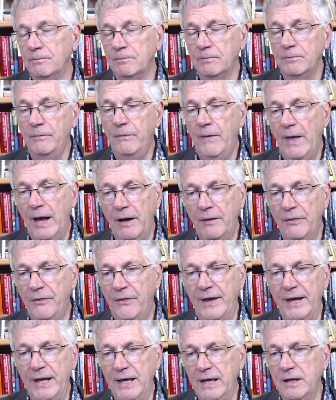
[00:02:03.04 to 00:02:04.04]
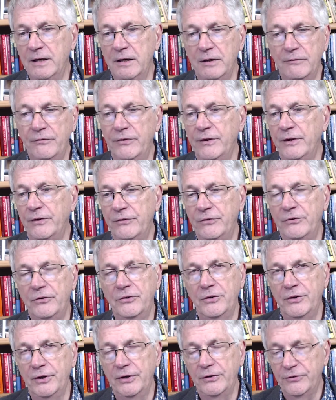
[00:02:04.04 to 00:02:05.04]
Now, at the end of this
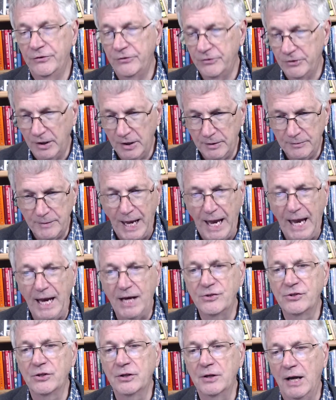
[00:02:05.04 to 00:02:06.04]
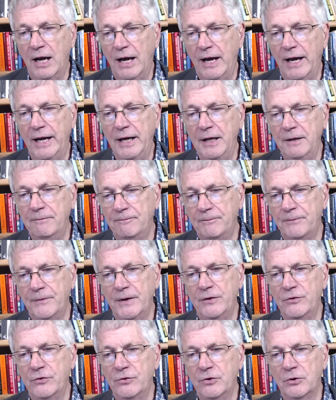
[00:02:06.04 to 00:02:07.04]
action guide
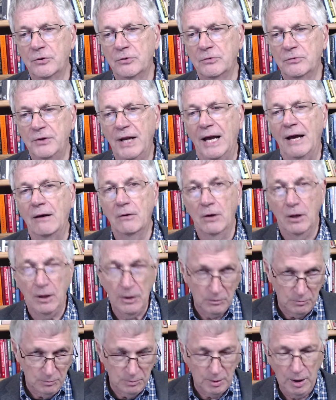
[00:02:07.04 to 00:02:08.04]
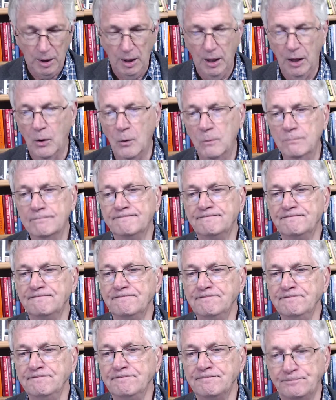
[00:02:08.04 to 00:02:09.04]
that you'll download below,
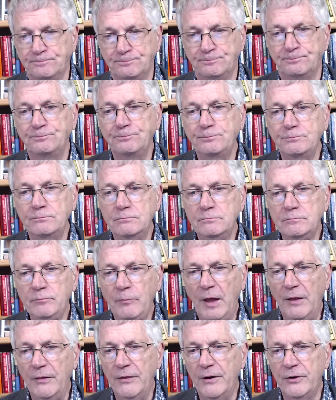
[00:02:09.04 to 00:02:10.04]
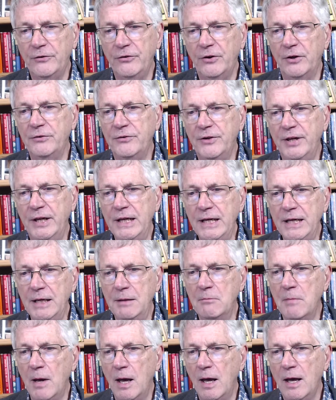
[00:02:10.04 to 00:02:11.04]
there's a
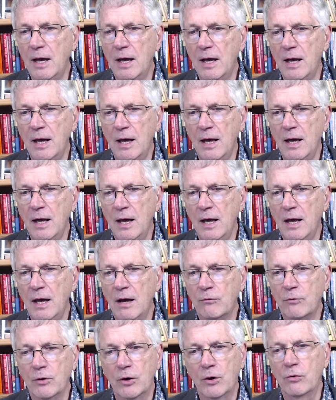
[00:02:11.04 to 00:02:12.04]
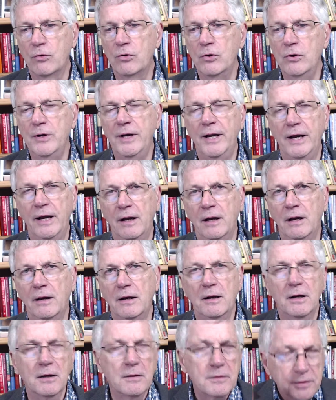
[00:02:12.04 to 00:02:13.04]
team recruiting
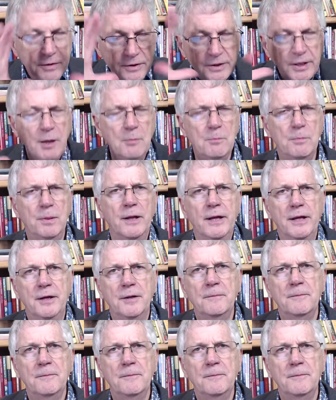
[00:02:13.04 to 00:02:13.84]
template.